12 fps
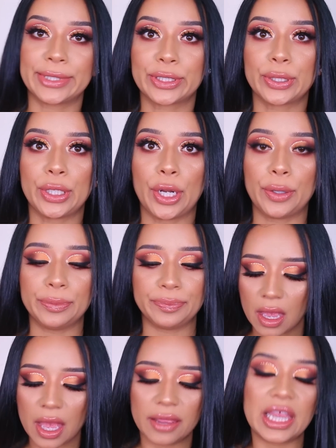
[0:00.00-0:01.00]
just so you know.
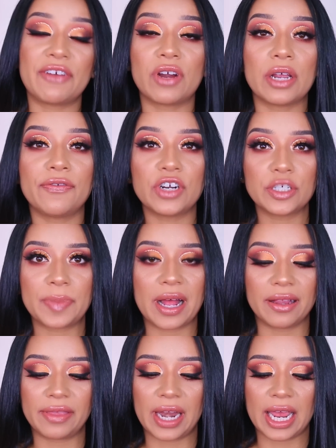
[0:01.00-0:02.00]
The very first
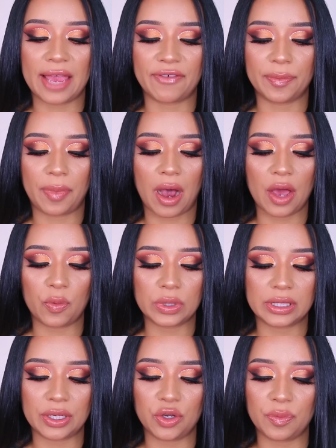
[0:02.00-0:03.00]
palette that I ever bought
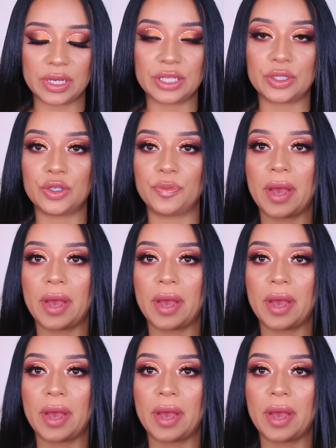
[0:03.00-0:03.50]
was the Nubian two